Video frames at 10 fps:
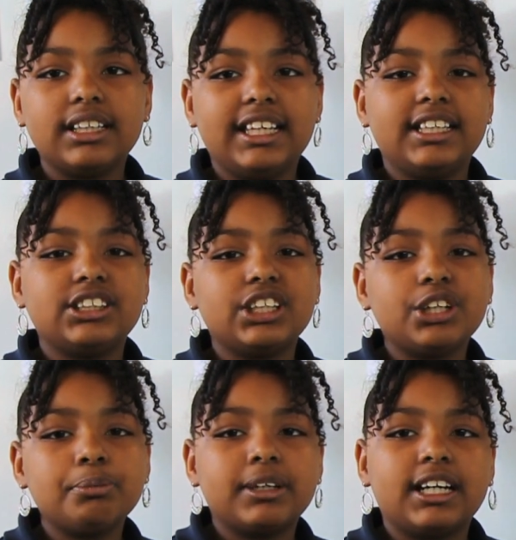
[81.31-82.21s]

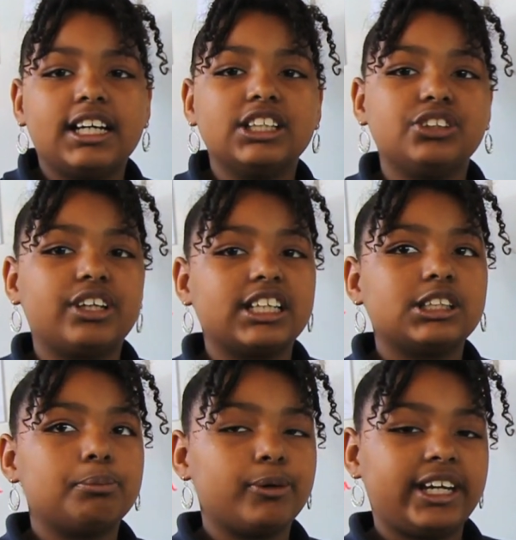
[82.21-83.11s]
easier because you get
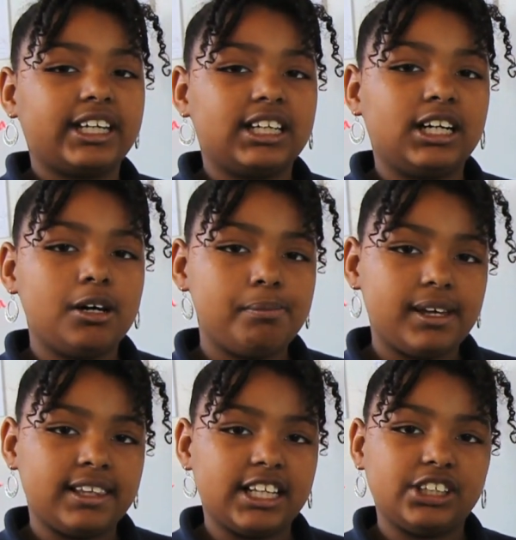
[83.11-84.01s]
to break it up
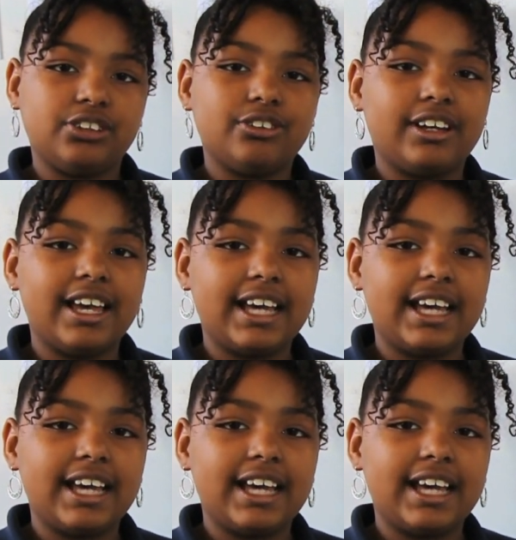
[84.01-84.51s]
and then you're